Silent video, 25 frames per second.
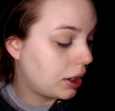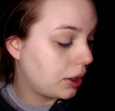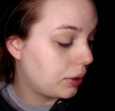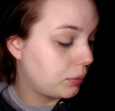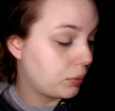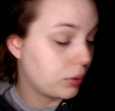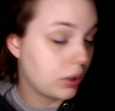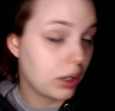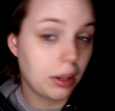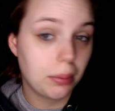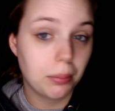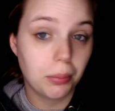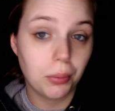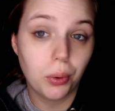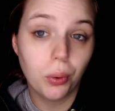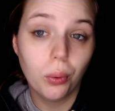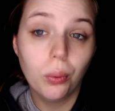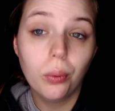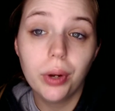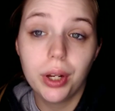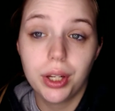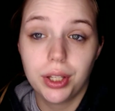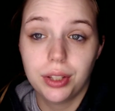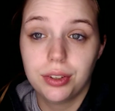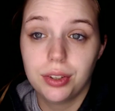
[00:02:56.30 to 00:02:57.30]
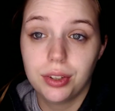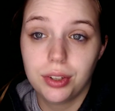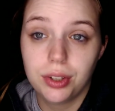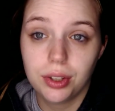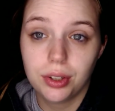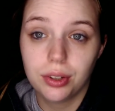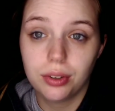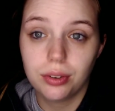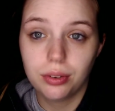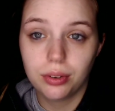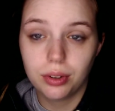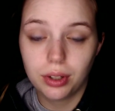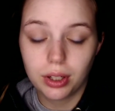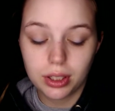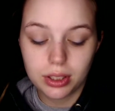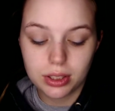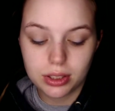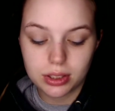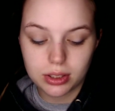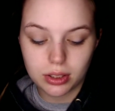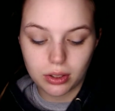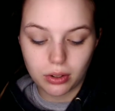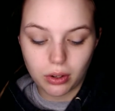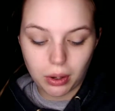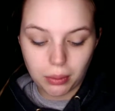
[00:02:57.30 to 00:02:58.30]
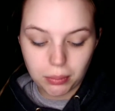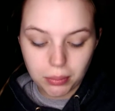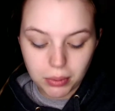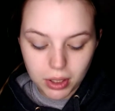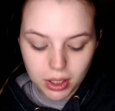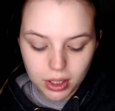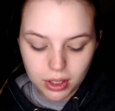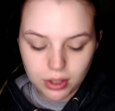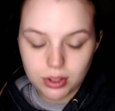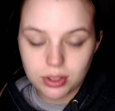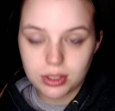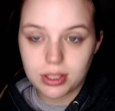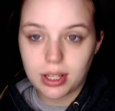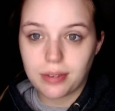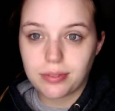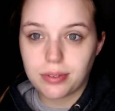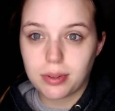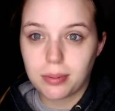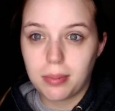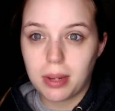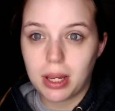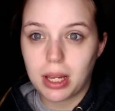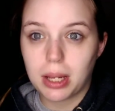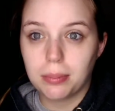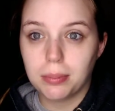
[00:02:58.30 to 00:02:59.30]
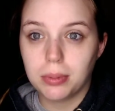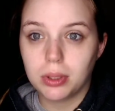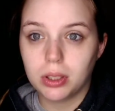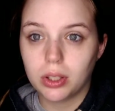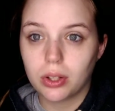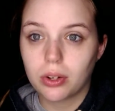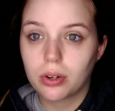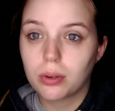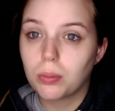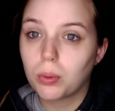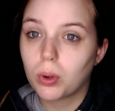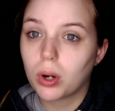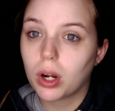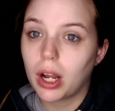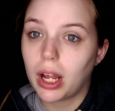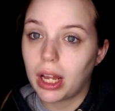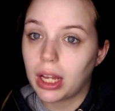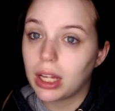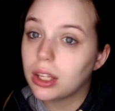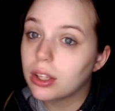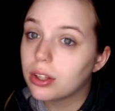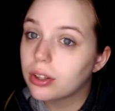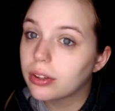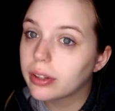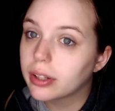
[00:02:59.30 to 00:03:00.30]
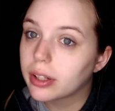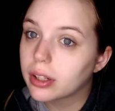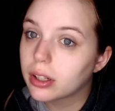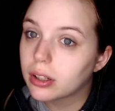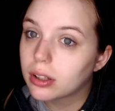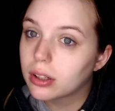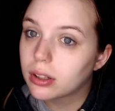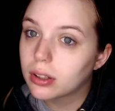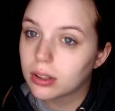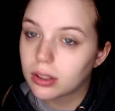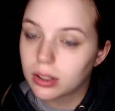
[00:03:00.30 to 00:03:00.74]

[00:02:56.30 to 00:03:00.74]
what I'm going to do is, I'm going to just have to make him a little more angular